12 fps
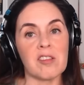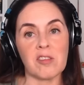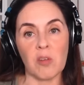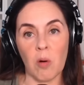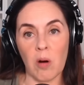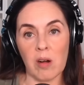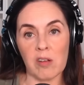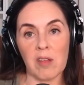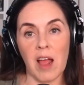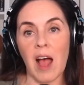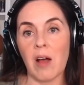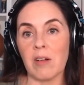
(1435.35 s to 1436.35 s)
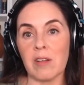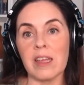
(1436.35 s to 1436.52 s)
stores out